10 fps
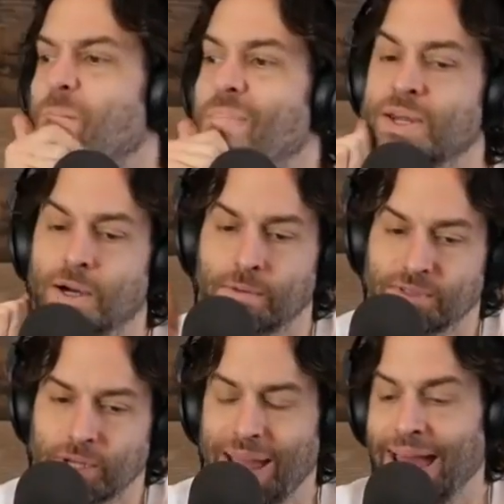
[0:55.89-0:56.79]
you know
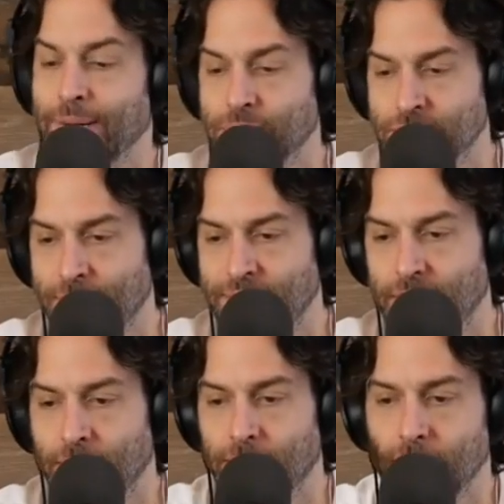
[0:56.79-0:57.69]
some animals up
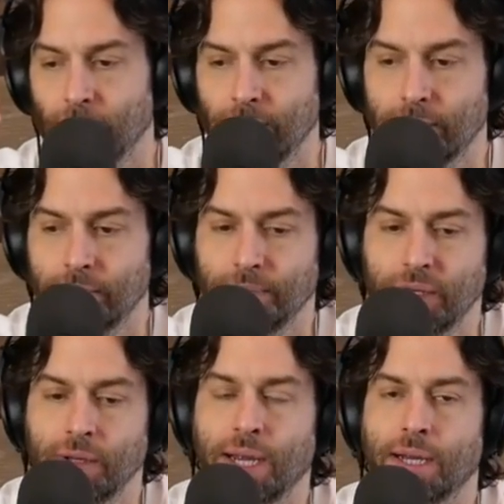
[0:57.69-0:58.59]
there
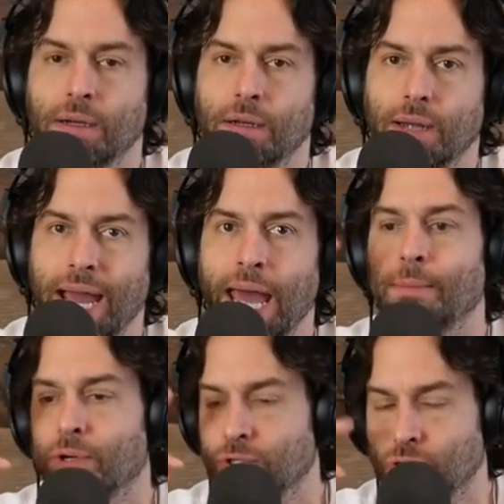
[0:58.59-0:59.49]
they're like
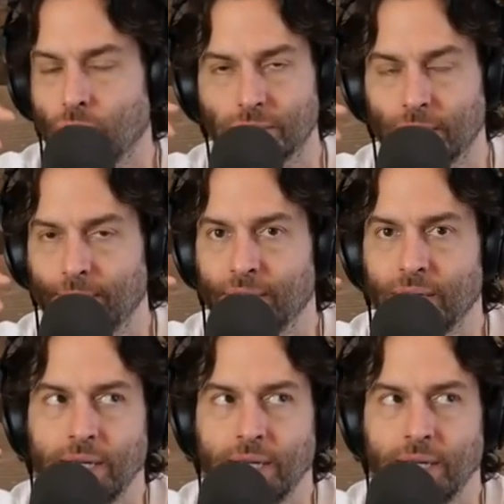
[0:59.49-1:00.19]
animal control or something.